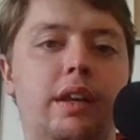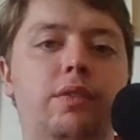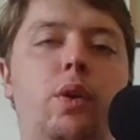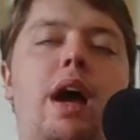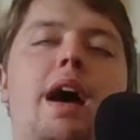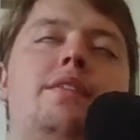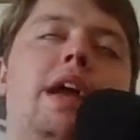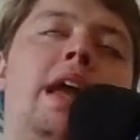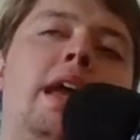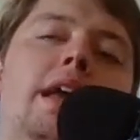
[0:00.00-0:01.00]
If you have
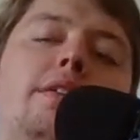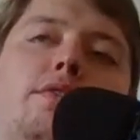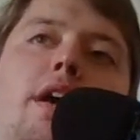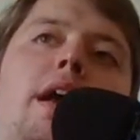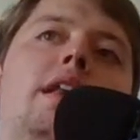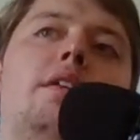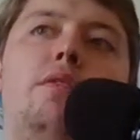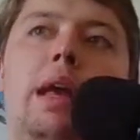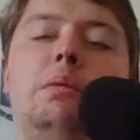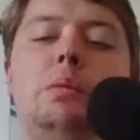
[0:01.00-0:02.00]
a friend, a
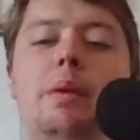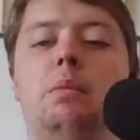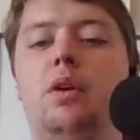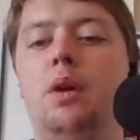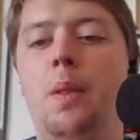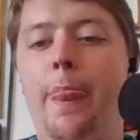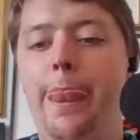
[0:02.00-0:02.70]
family member,